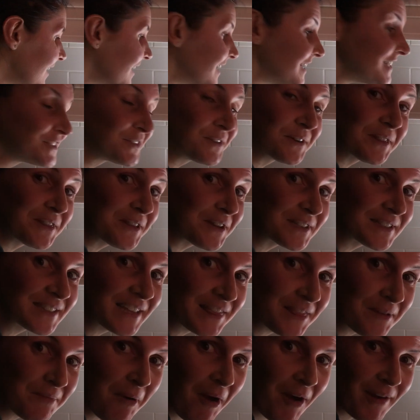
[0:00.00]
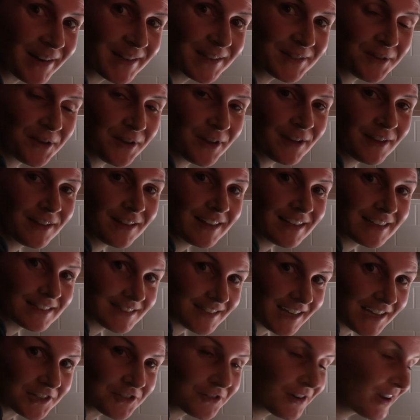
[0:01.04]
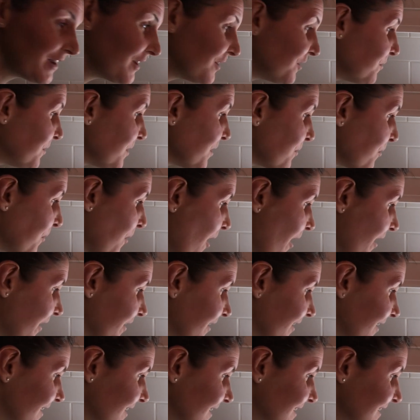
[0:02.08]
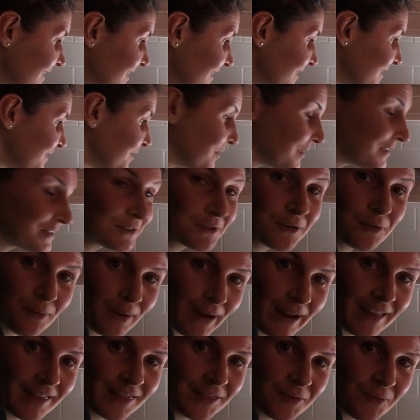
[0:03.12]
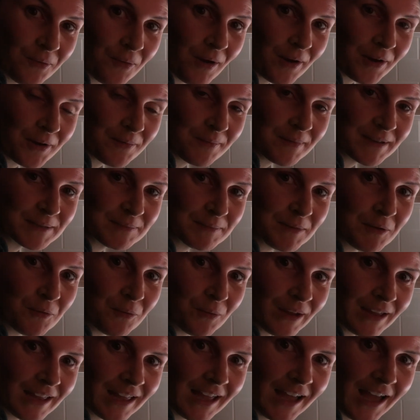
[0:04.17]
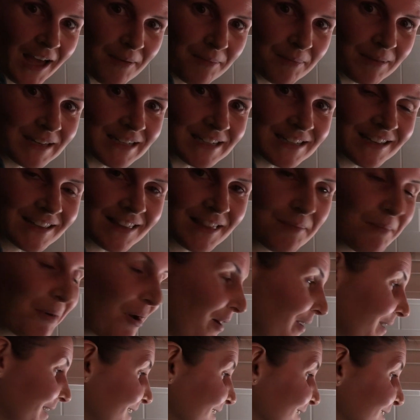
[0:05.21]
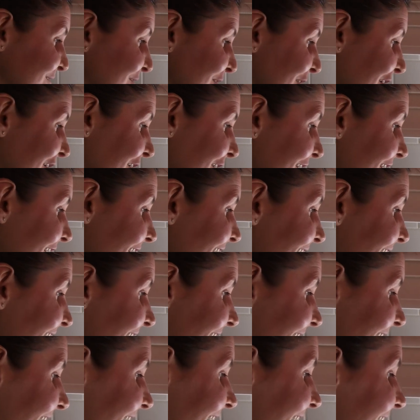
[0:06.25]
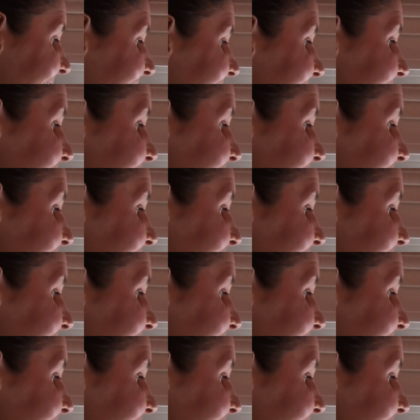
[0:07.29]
So it looks like the potting soil is saturated with water, so that's great. The water must be wicking up into the potting soil, and